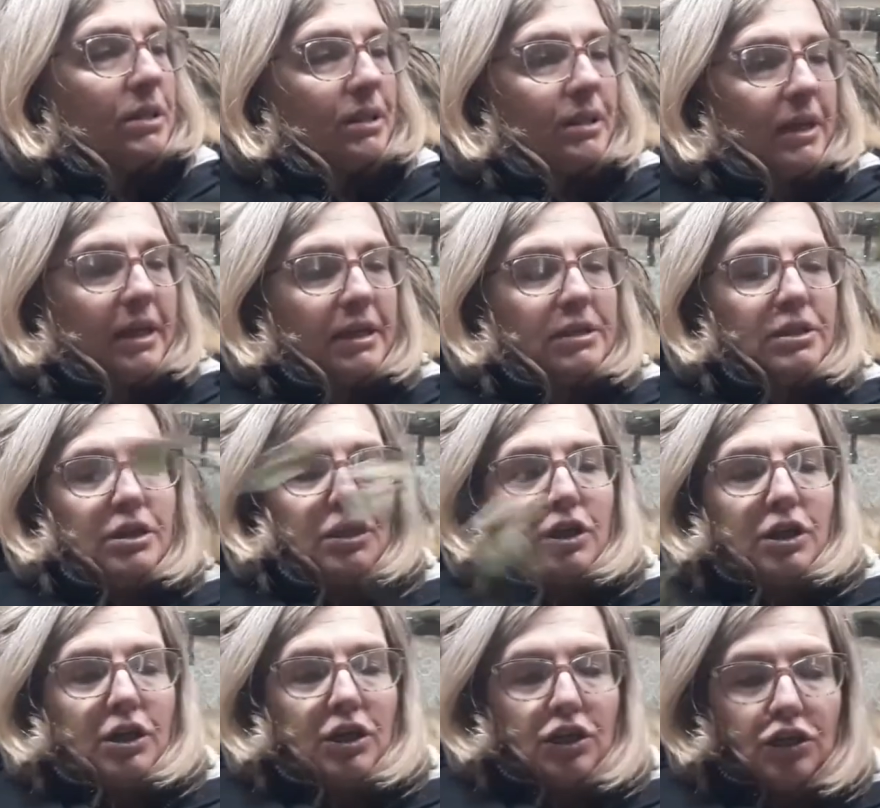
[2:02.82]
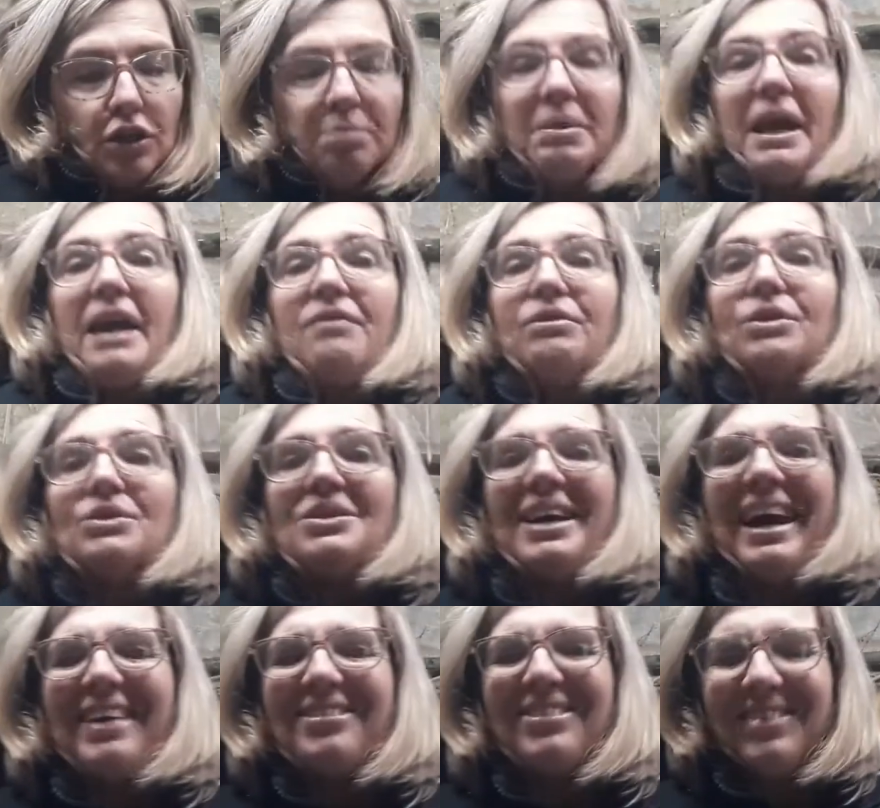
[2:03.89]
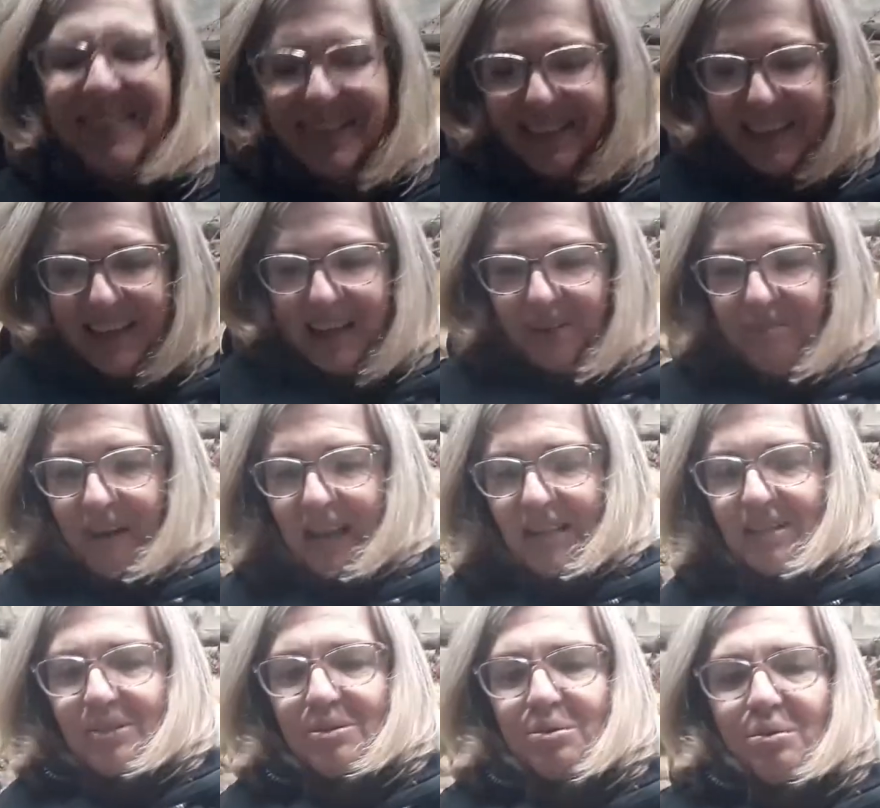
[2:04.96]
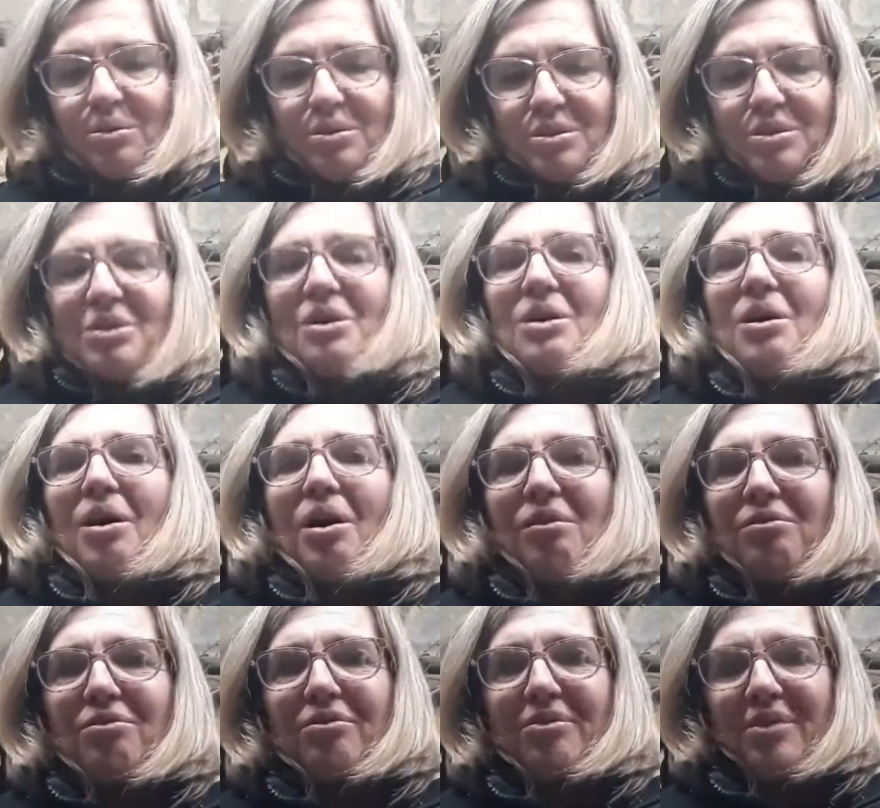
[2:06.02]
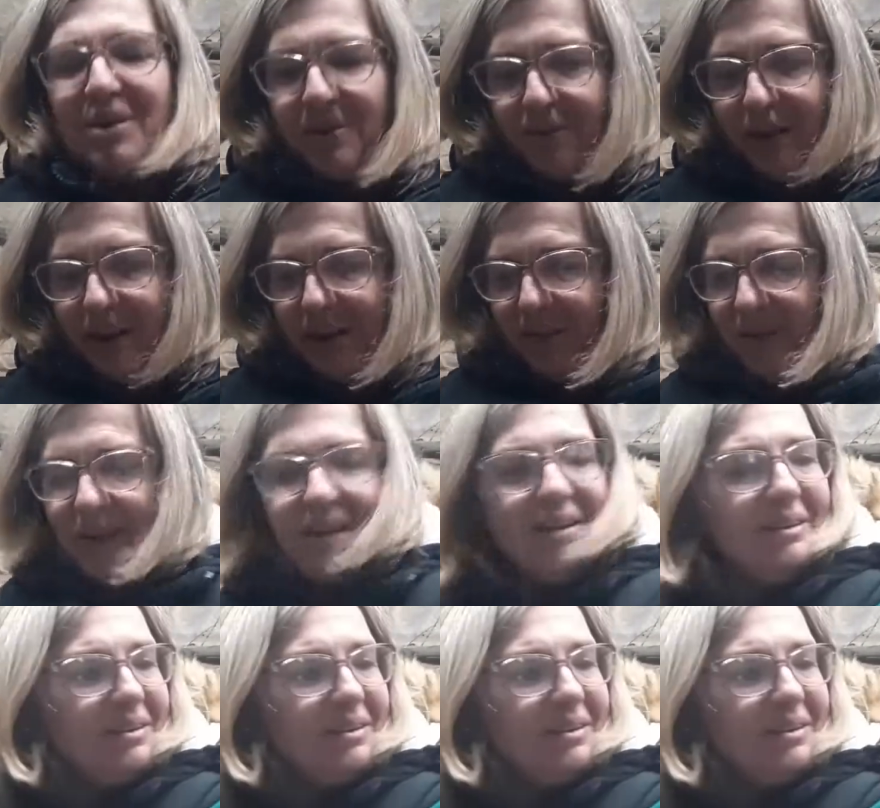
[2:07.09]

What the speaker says: and things should be able to have a great source of free greenery.